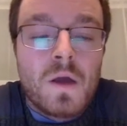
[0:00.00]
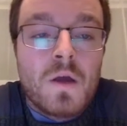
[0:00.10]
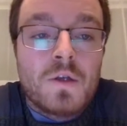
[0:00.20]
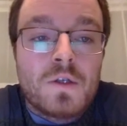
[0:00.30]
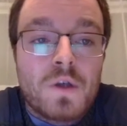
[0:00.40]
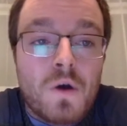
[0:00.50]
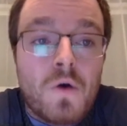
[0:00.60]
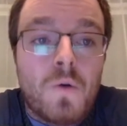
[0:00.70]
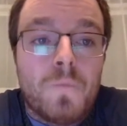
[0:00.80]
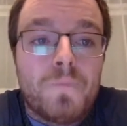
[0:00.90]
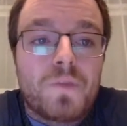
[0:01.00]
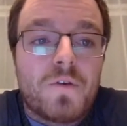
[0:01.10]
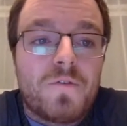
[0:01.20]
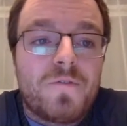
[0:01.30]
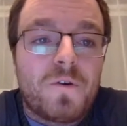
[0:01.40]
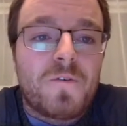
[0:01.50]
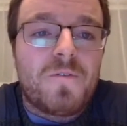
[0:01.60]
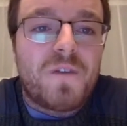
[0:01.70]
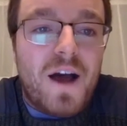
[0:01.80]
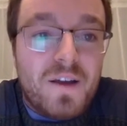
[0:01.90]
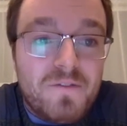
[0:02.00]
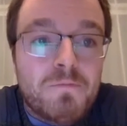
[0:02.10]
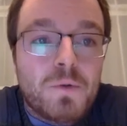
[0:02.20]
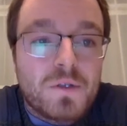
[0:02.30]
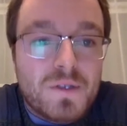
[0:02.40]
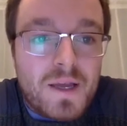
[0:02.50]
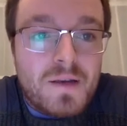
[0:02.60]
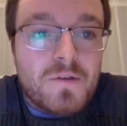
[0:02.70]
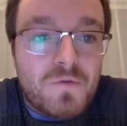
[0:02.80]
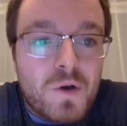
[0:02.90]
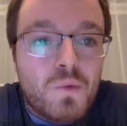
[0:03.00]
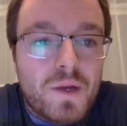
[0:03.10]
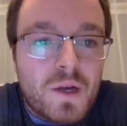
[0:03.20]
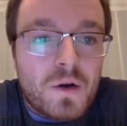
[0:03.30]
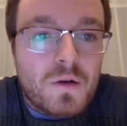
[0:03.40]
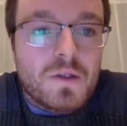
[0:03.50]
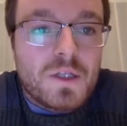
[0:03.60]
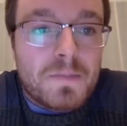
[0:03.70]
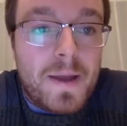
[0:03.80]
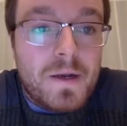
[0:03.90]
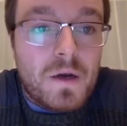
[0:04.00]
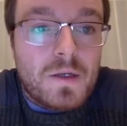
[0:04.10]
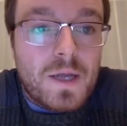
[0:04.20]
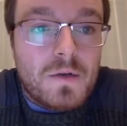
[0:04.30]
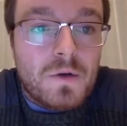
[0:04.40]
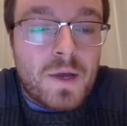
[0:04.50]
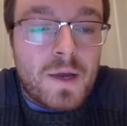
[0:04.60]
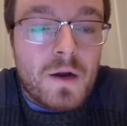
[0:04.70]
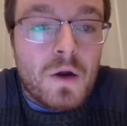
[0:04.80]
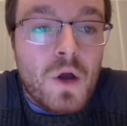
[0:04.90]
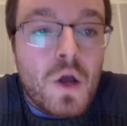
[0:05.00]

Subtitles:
So for 5% of what we currently spend on dental care,